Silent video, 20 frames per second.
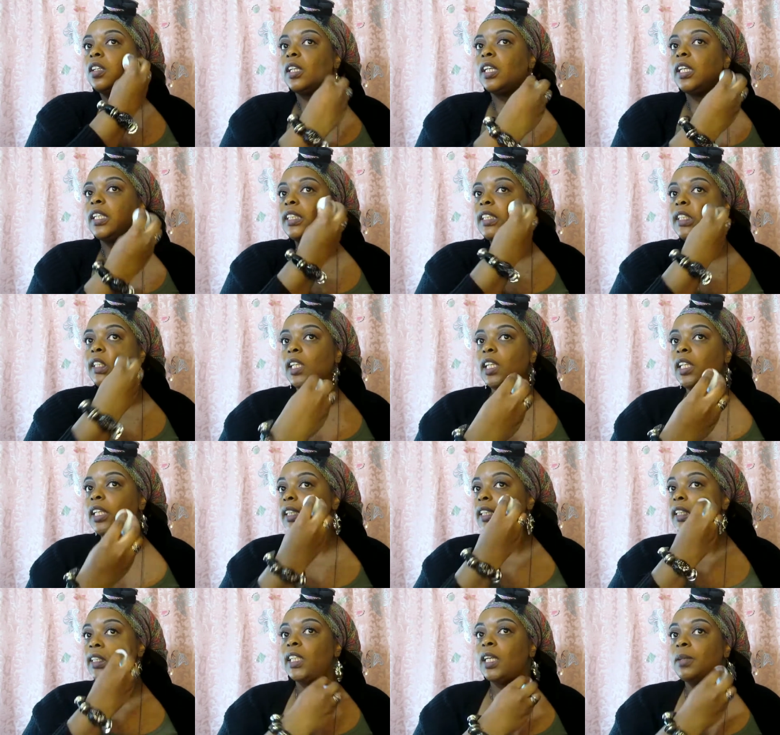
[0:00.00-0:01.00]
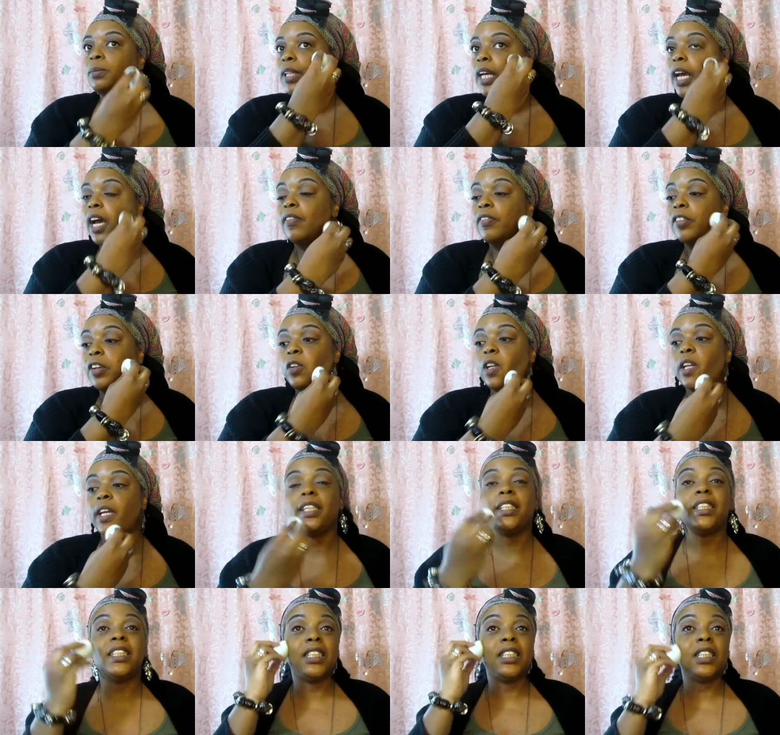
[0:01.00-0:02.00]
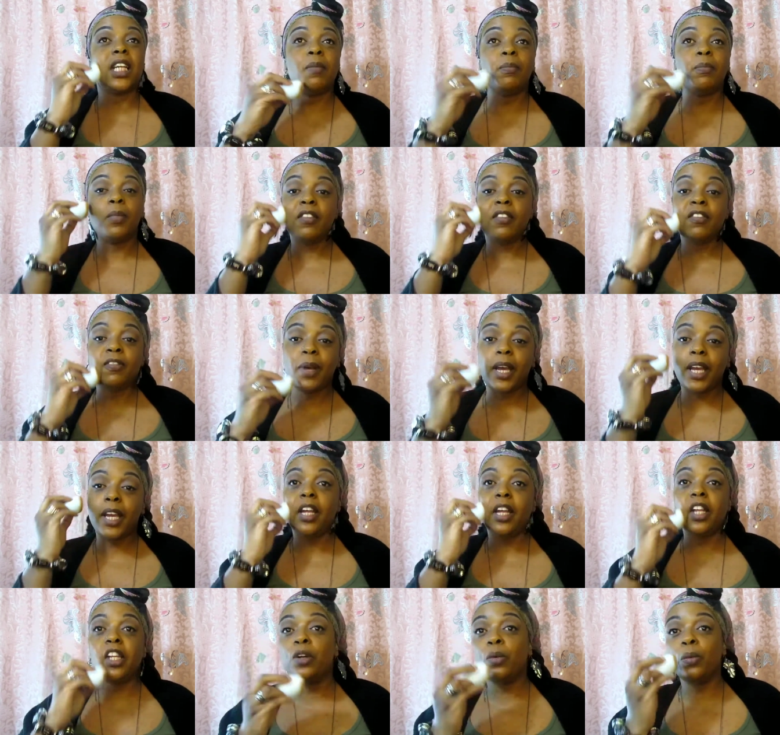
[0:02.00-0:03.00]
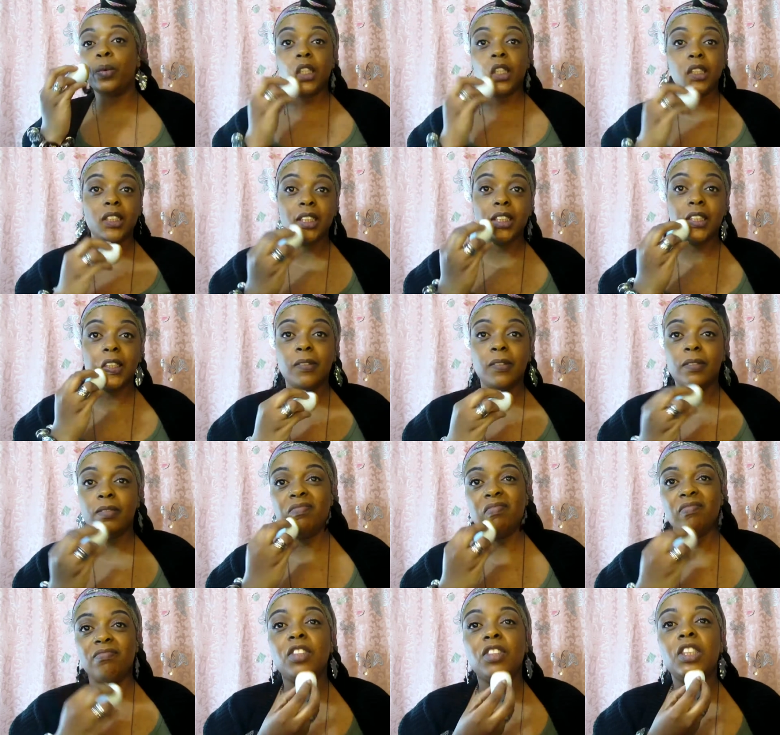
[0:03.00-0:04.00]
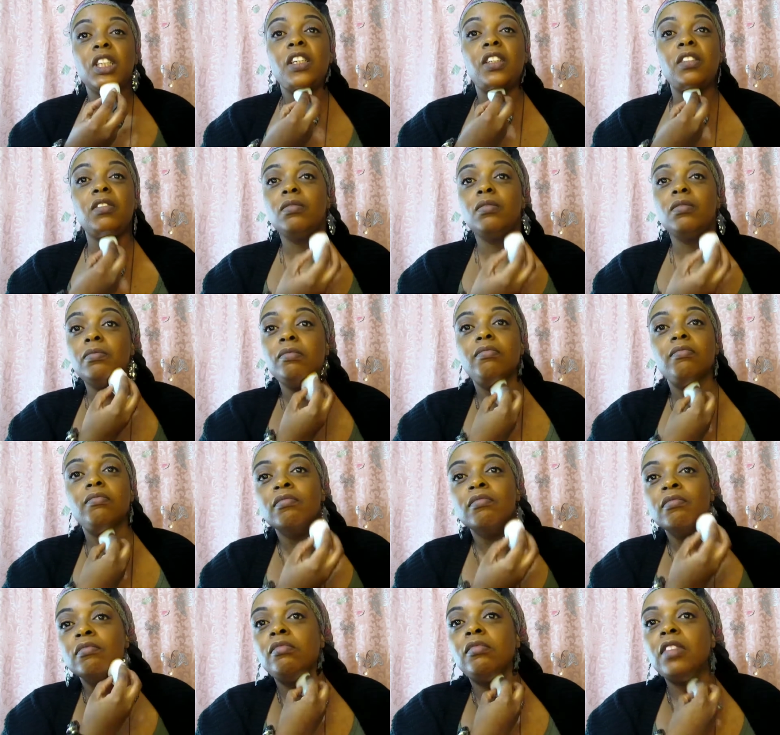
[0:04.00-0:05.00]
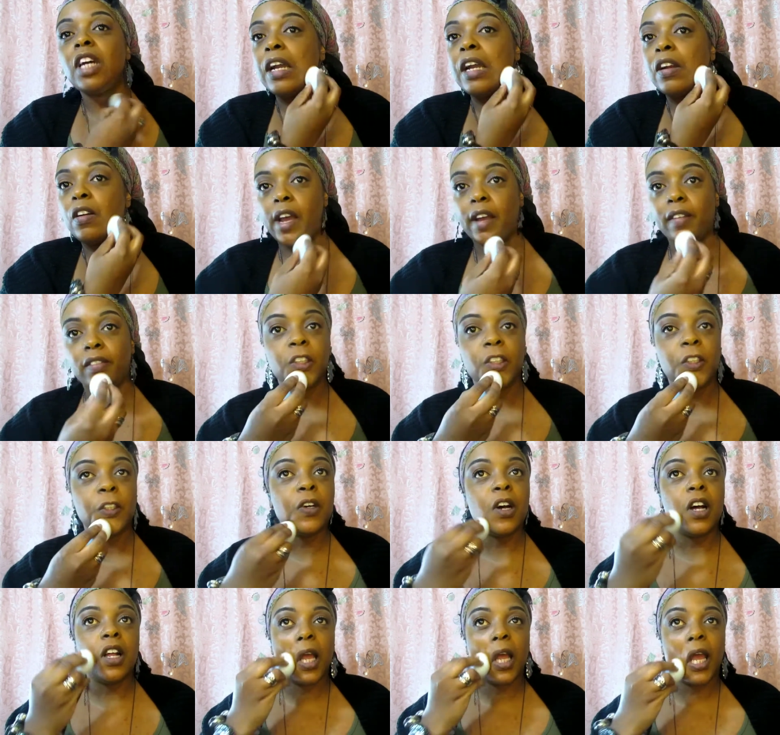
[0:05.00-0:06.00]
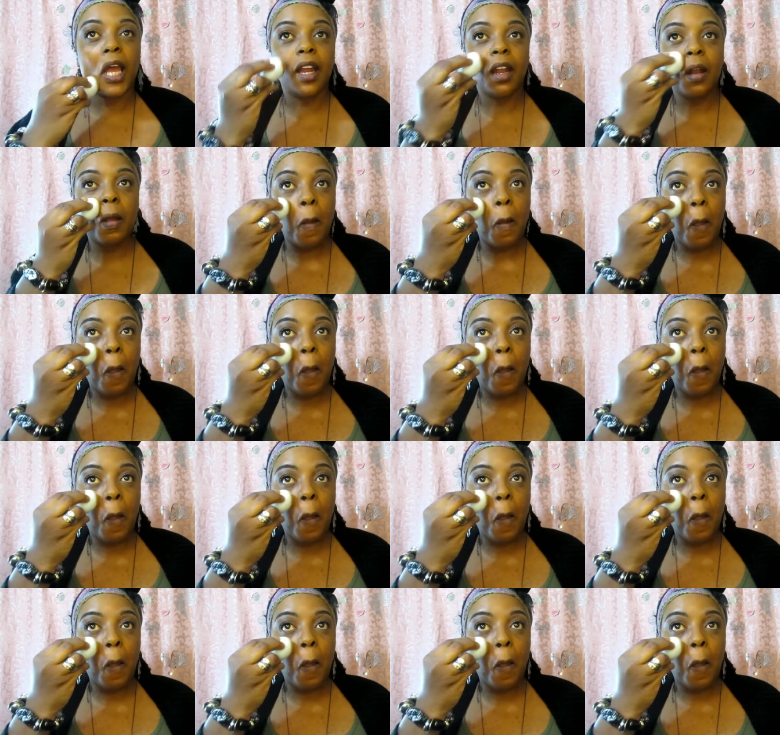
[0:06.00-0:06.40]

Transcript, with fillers: concealing steps after like some of my other ones, you know? I don't have to do all that.